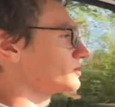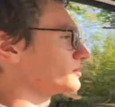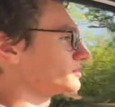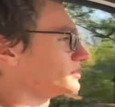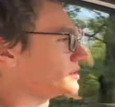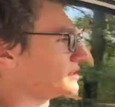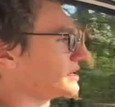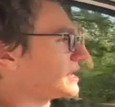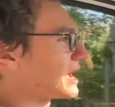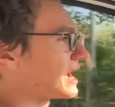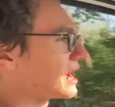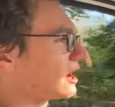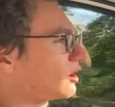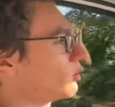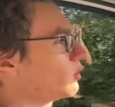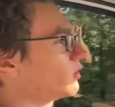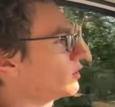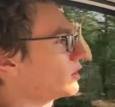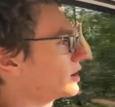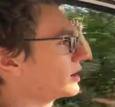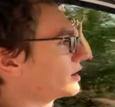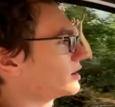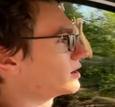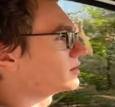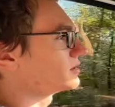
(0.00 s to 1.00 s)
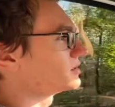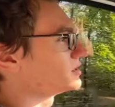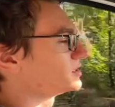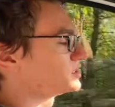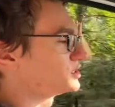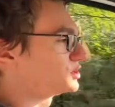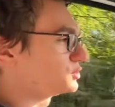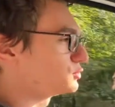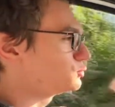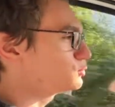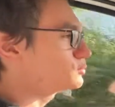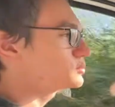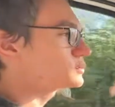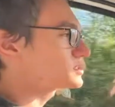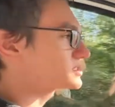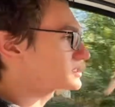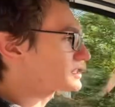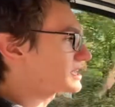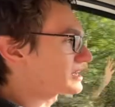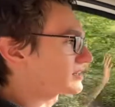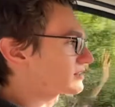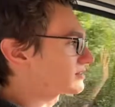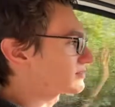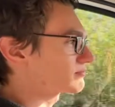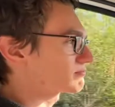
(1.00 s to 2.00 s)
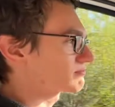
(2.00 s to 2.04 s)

now used at